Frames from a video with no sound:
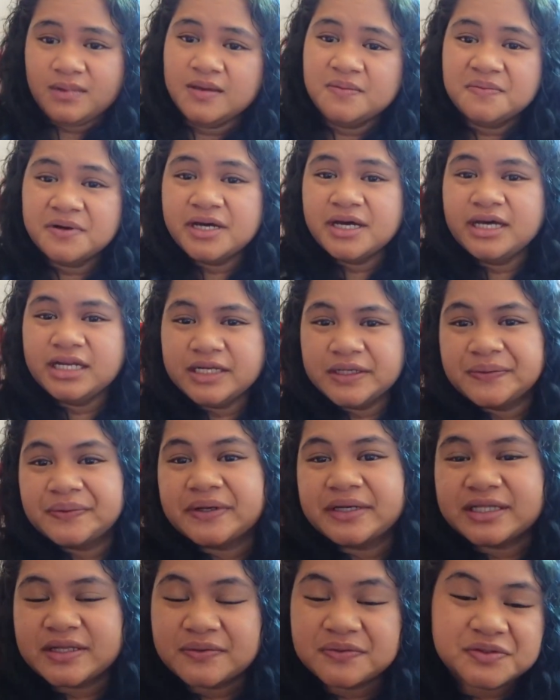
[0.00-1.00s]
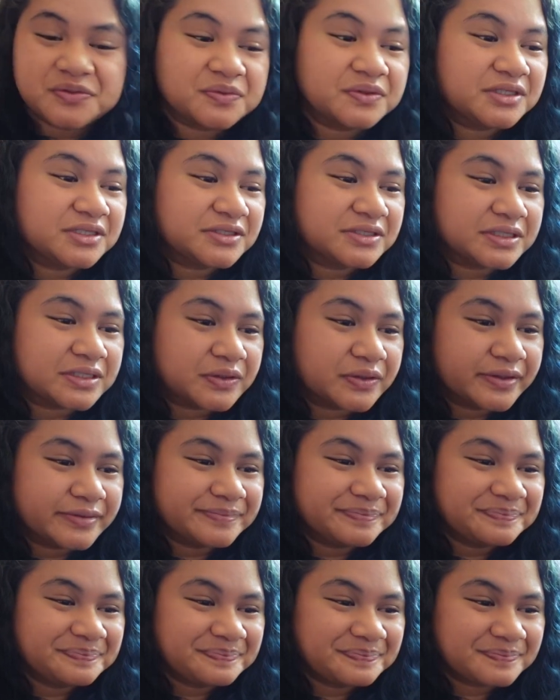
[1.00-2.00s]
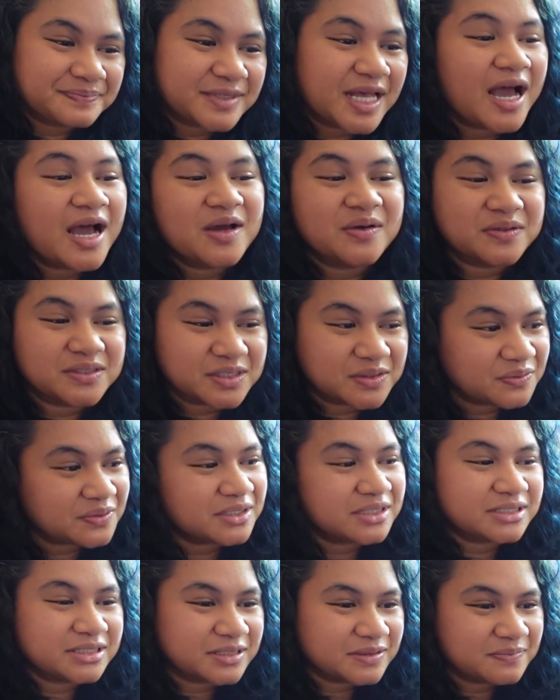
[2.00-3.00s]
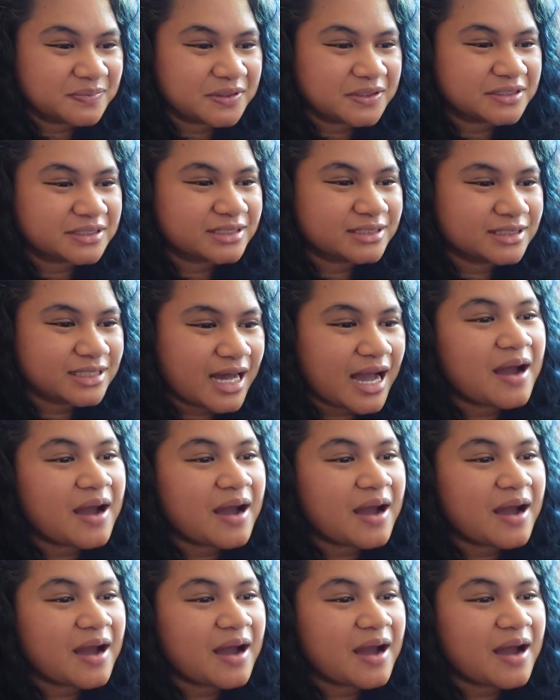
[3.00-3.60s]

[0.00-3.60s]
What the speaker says: but anyway, that was really cool. It was a really good book.